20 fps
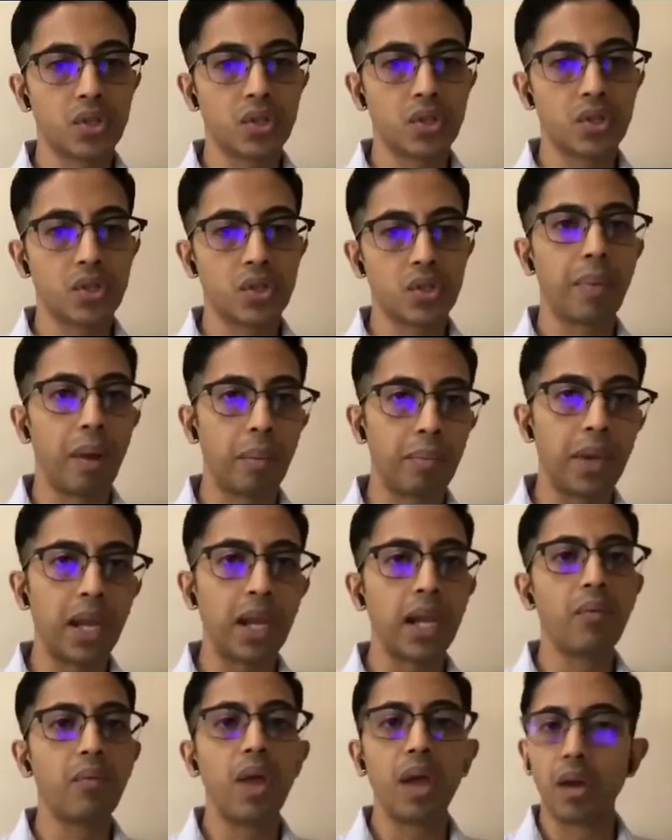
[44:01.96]
We are running,
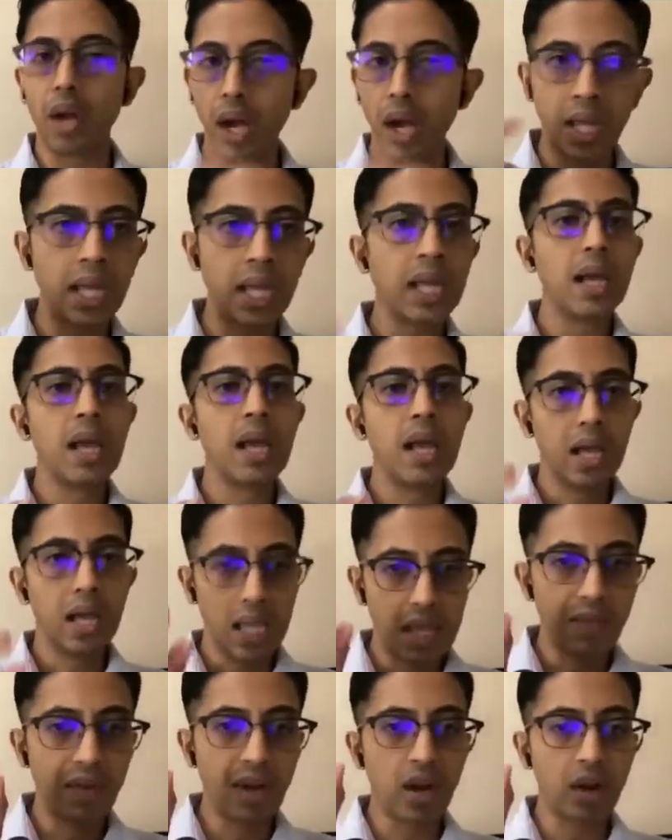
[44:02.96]
even on a small
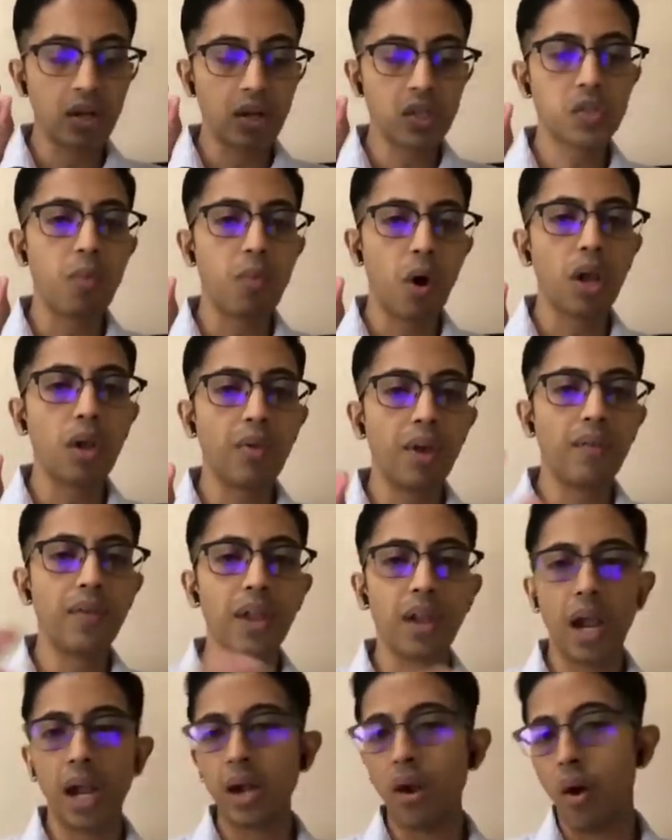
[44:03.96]
way, we run
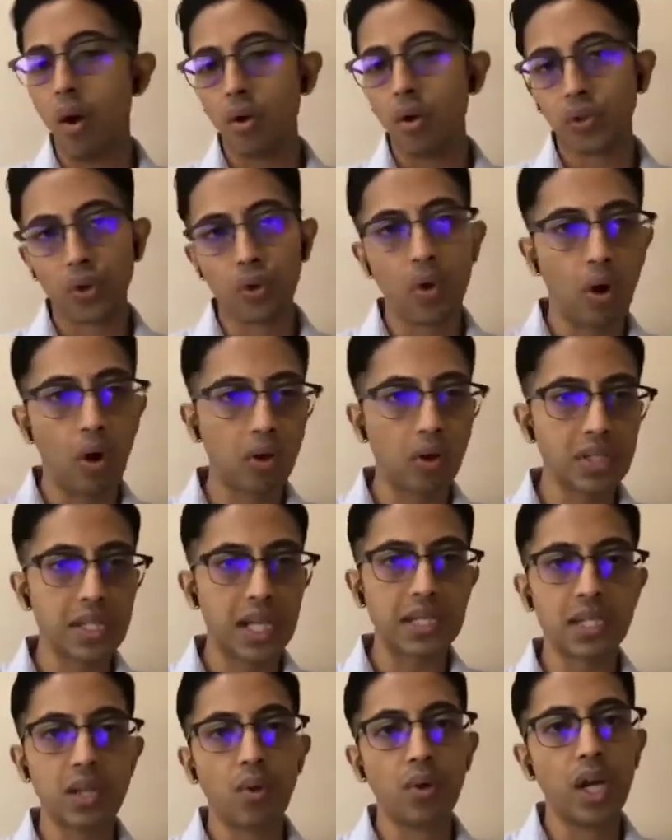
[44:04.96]
throughout, because that's the only way this
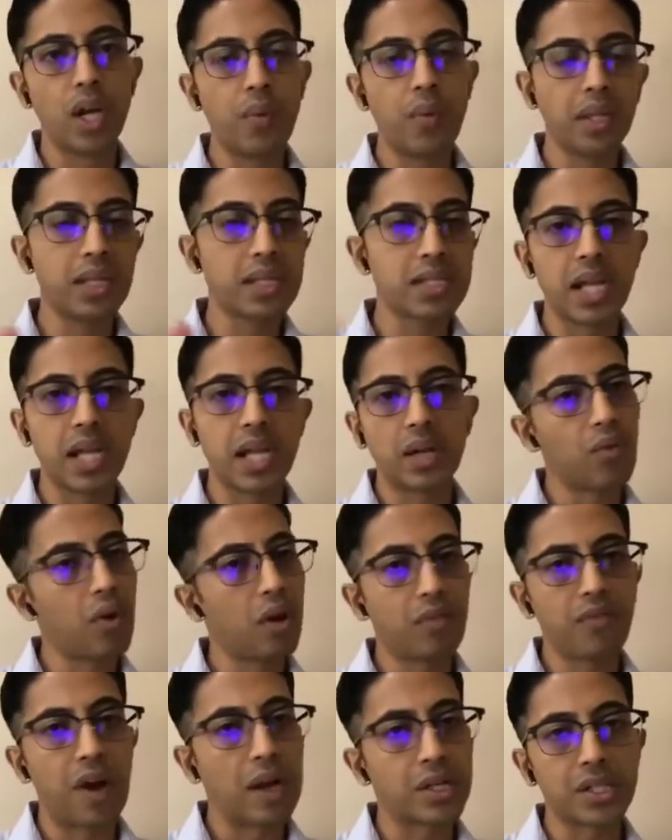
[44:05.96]
network functions.
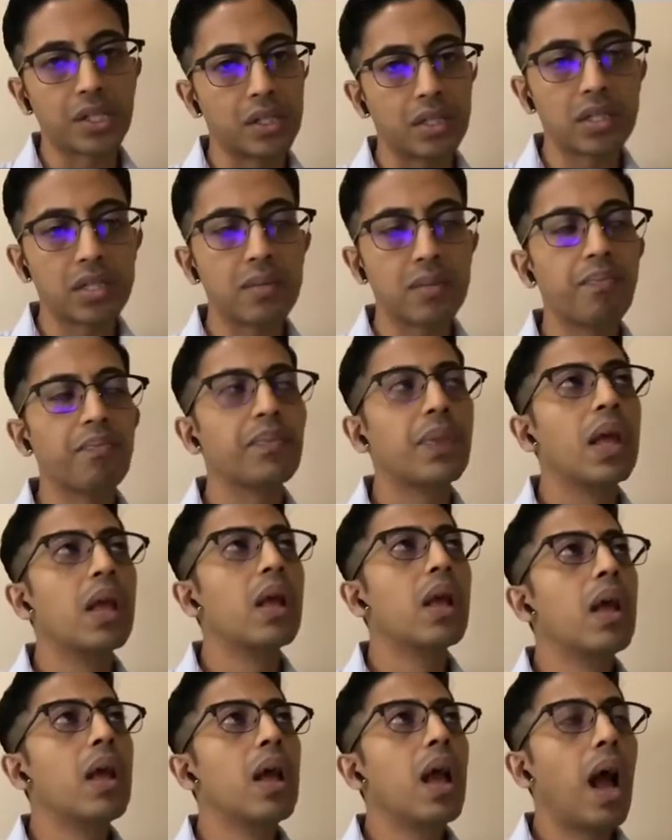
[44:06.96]
And from that
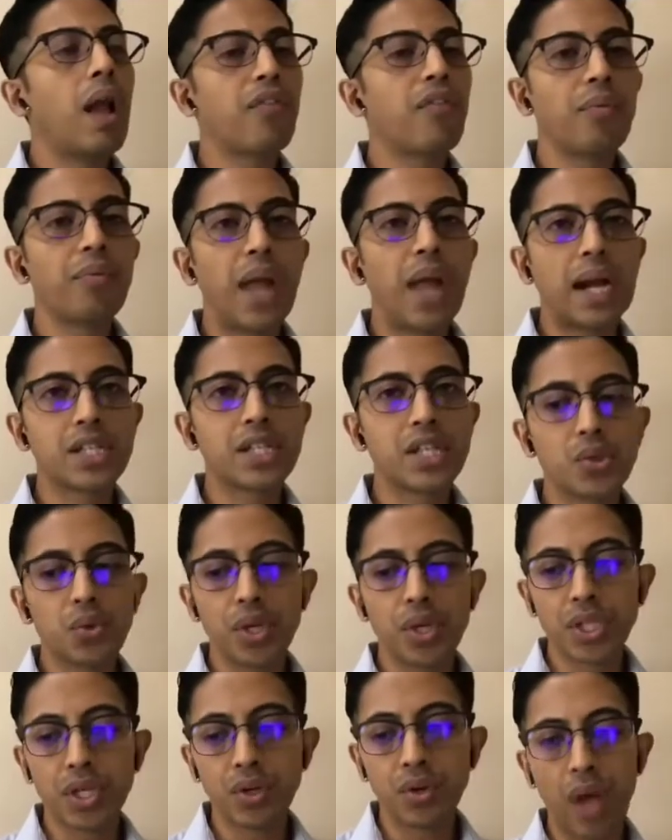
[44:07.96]
situation to have
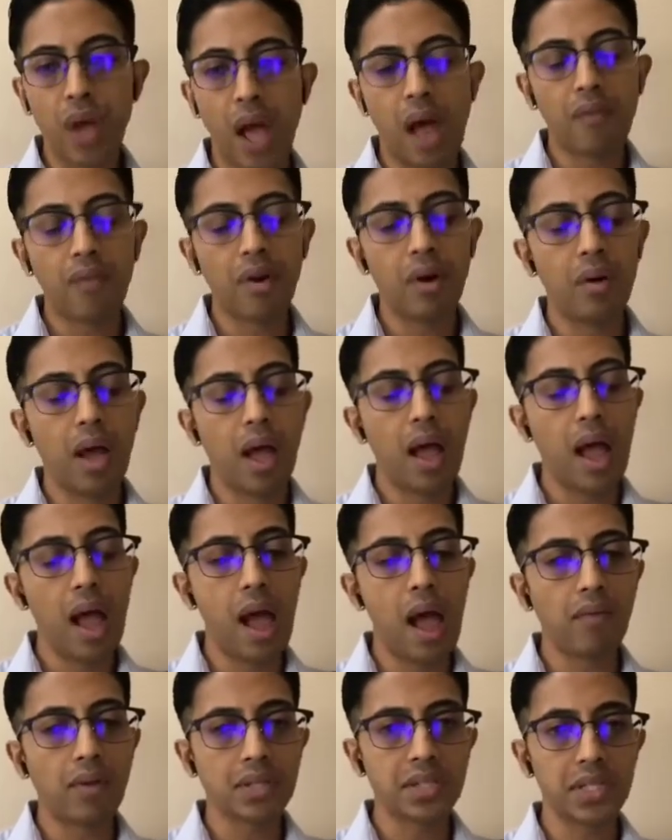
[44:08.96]
a state where
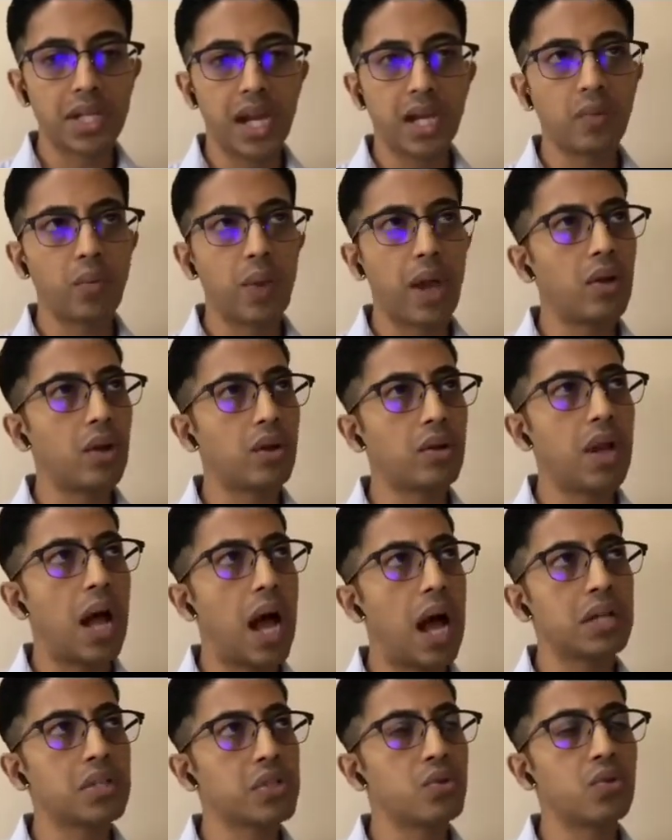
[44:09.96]
you're asked to do
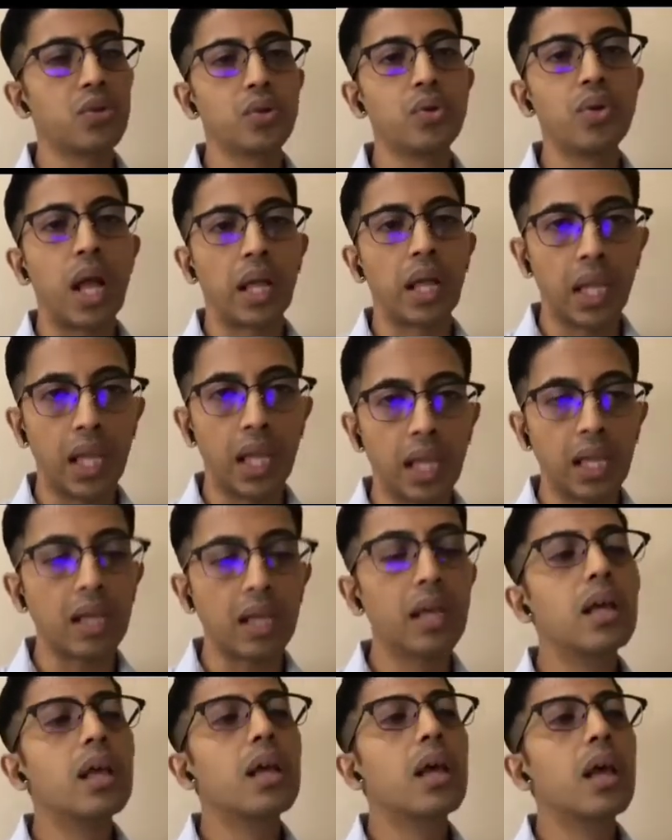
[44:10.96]
nothing was
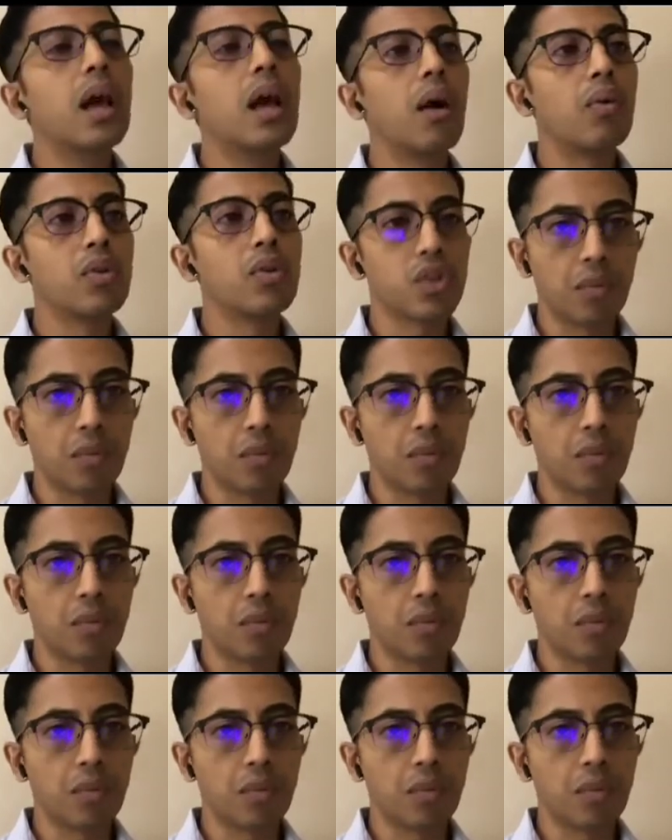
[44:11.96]
obviously a shock.